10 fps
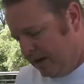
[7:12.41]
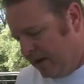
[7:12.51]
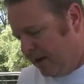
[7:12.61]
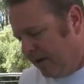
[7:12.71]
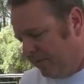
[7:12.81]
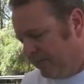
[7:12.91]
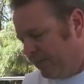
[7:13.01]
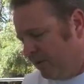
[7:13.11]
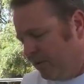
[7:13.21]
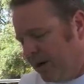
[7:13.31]
Um,
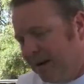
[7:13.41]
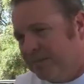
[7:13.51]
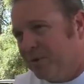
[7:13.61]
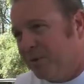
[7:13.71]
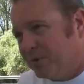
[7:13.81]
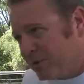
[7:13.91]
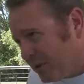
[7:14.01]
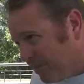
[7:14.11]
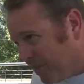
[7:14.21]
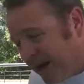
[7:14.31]
what I'm doing to
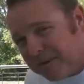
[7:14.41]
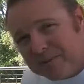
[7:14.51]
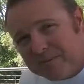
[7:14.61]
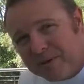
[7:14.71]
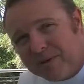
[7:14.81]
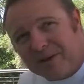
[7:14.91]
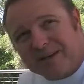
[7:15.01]
the bottom of the boat,